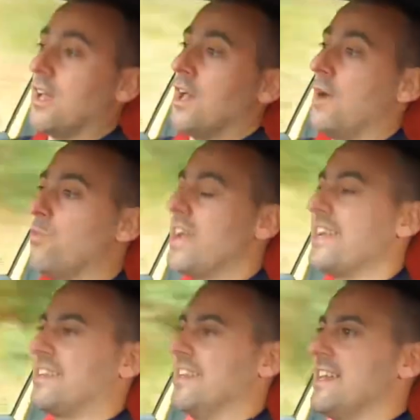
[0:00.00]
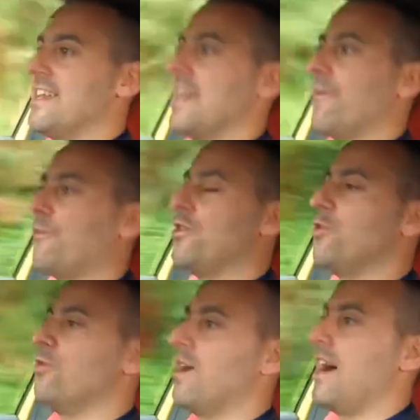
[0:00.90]
And weirdly, if
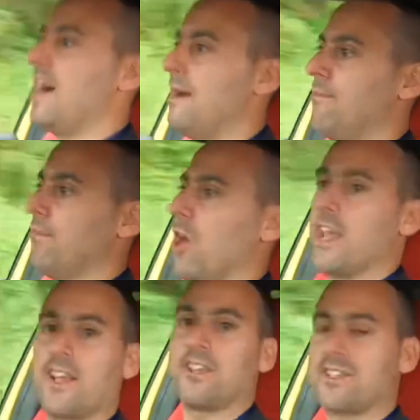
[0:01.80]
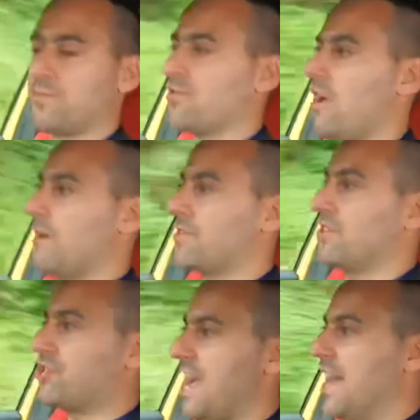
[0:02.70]
you like and subscribe to
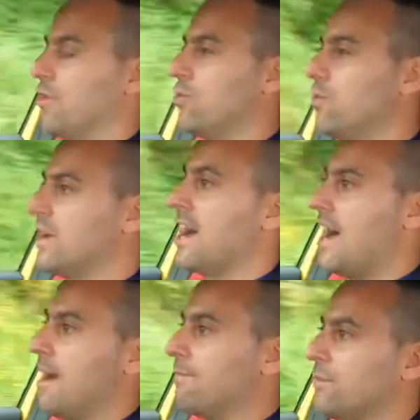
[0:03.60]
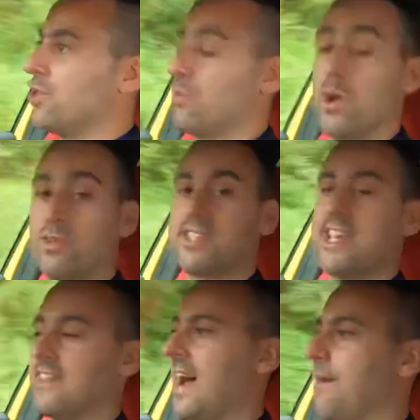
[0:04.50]
the channel, you will
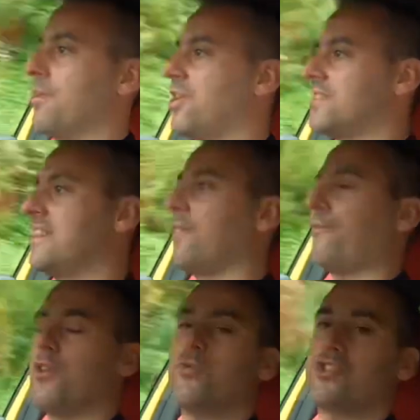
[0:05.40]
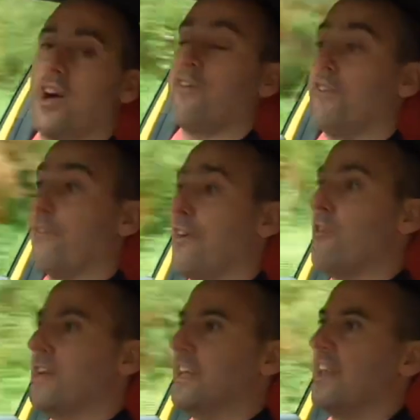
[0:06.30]
see that, because in the future, the
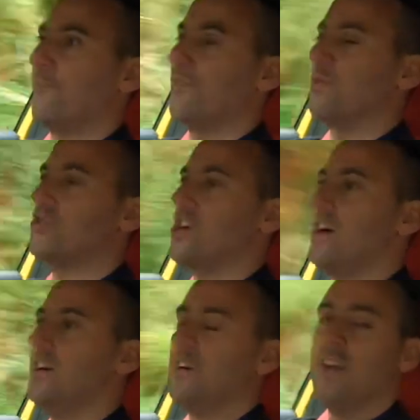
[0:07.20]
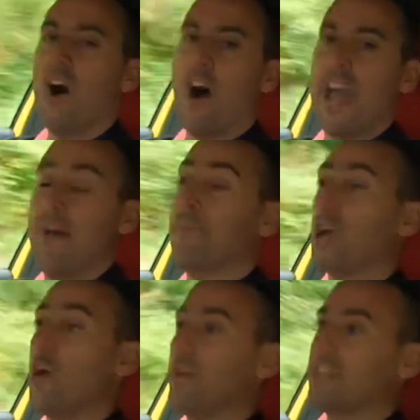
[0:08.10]
very near future, I am
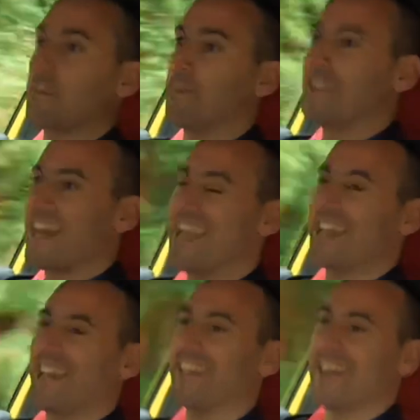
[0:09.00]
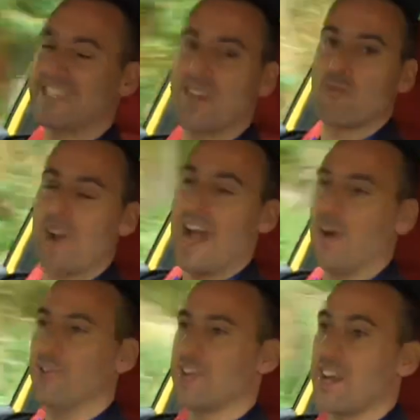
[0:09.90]
going to be taking this
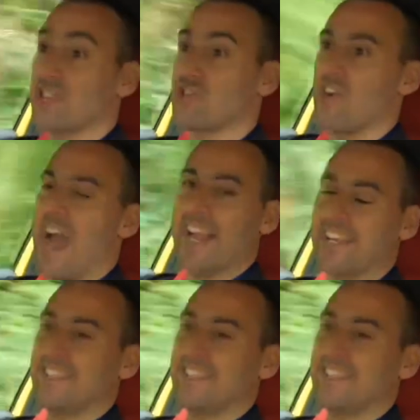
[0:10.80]
round track,